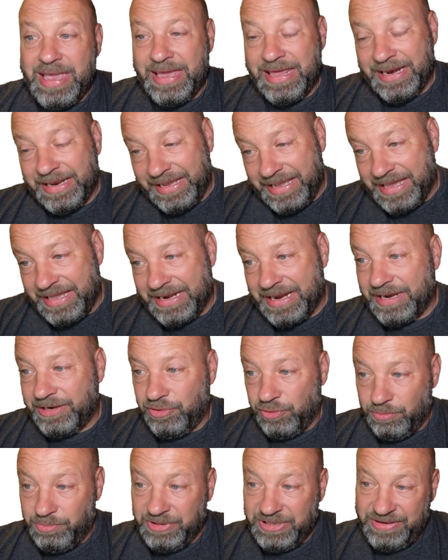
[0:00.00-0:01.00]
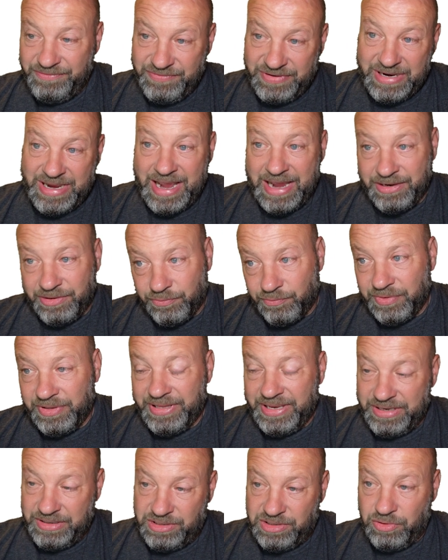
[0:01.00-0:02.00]
And again, I do believe it kind of
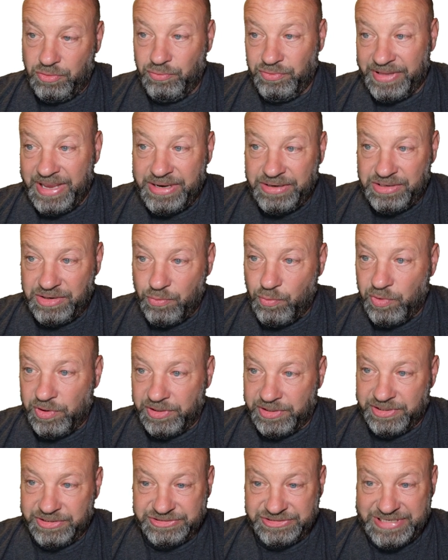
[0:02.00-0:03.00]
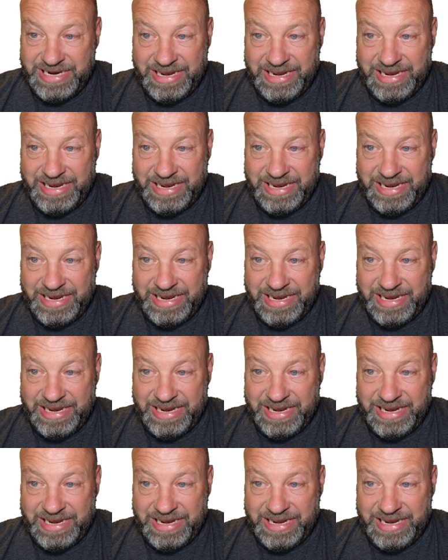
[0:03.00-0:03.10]
relates to lazy workers,